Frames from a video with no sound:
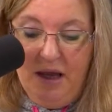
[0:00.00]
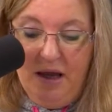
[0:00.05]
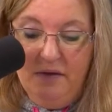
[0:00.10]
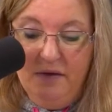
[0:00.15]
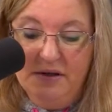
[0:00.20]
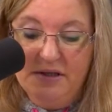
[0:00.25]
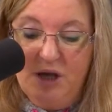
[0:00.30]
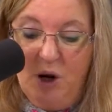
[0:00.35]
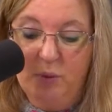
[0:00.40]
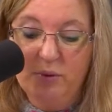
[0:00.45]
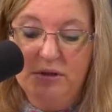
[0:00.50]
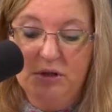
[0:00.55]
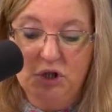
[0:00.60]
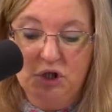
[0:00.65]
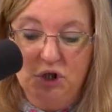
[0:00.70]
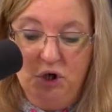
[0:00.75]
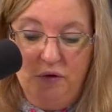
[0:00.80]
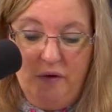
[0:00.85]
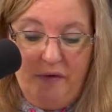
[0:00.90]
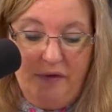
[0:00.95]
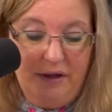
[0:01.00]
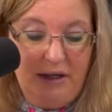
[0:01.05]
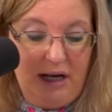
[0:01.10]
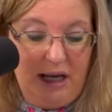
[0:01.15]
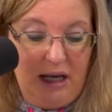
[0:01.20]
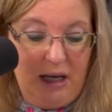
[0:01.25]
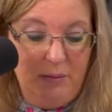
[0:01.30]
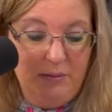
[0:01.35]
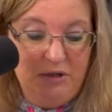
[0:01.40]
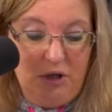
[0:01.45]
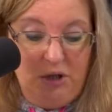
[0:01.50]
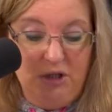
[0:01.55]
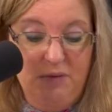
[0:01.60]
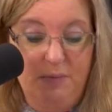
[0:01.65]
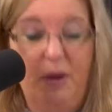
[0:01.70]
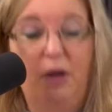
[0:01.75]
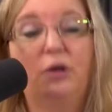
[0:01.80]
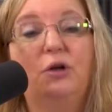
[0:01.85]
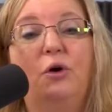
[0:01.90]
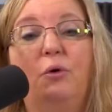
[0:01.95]
This helps ensure that the names are
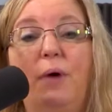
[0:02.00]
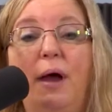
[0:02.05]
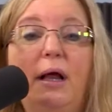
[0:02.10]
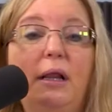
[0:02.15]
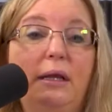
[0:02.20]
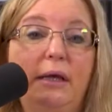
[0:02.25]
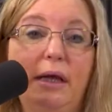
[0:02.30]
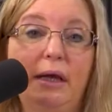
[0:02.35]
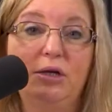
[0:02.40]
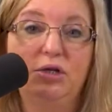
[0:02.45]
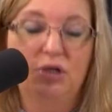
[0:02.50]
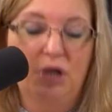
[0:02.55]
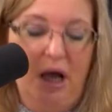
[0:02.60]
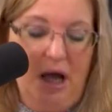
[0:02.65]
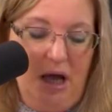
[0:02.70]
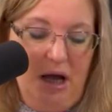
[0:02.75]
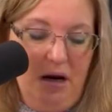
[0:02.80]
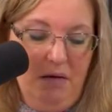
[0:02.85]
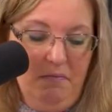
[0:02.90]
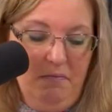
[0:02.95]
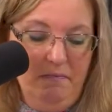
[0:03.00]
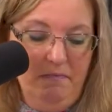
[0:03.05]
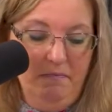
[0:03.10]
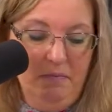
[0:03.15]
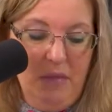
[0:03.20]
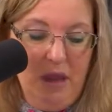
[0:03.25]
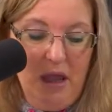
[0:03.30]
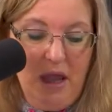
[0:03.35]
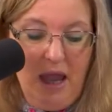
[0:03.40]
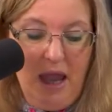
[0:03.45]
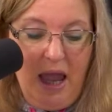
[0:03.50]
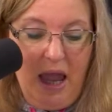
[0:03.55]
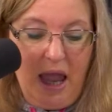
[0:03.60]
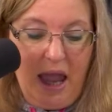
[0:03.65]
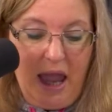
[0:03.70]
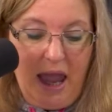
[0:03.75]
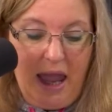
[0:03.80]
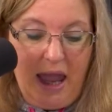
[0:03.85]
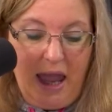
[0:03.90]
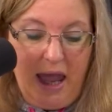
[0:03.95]
spelled correctly each time
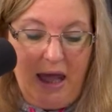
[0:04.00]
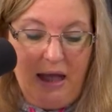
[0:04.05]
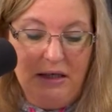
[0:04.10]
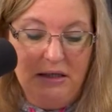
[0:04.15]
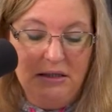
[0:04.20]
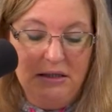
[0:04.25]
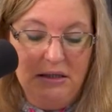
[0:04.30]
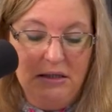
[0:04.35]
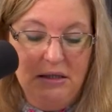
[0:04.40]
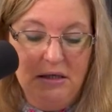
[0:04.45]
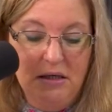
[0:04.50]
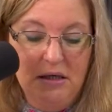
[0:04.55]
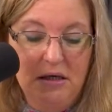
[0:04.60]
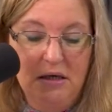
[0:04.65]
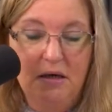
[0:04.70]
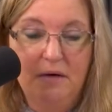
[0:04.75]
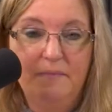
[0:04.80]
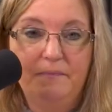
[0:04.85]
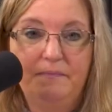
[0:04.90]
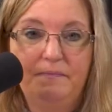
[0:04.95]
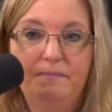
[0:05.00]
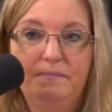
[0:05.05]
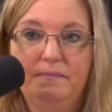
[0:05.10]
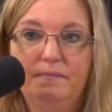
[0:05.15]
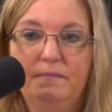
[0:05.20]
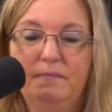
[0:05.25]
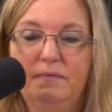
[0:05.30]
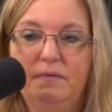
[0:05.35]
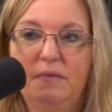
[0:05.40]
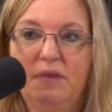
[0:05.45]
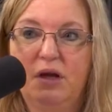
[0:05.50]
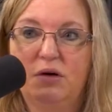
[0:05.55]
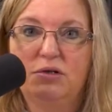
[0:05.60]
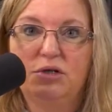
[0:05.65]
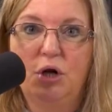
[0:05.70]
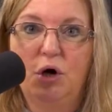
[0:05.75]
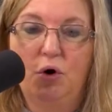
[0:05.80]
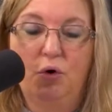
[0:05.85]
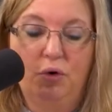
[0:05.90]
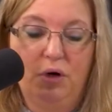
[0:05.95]
and there's
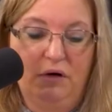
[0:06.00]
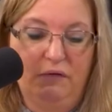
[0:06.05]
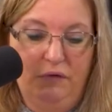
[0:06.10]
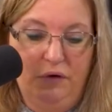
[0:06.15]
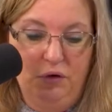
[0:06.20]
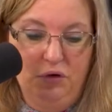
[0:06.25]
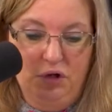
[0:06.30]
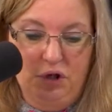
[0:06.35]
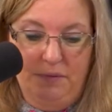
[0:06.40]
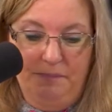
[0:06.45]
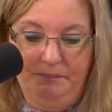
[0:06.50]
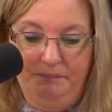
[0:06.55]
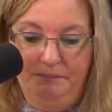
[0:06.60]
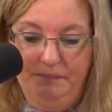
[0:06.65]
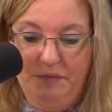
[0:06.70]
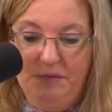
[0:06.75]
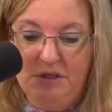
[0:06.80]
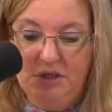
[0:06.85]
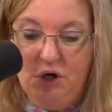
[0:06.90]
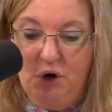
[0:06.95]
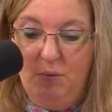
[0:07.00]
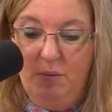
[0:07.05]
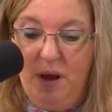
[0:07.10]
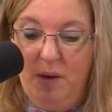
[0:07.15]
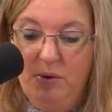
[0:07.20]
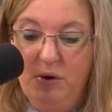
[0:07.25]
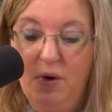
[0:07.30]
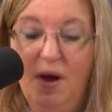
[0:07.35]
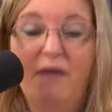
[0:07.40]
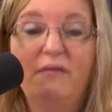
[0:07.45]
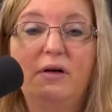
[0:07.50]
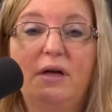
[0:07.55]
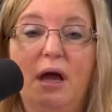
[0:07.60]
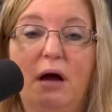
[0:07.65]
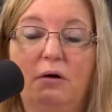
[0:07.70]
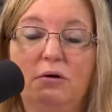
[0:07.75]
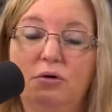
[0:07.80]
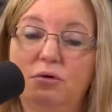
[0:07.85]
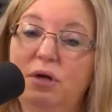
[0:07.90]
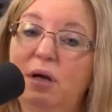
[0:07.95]
no confusion. So maybe you have a
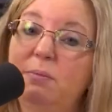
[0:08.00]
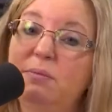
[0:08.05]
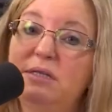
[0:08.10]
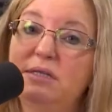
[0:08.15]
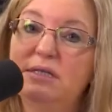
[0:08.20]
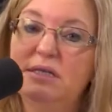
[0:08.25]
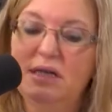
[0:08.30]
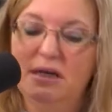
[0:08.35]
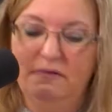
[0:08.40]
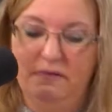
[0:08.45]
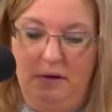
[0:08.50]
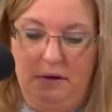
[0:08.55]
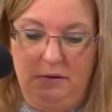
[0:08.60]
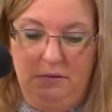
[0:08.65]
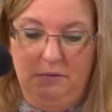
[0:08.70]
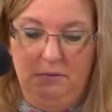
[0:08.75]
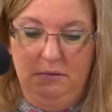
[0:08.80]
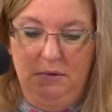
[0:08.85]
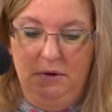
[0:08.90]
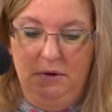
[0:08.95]
character named Stephen.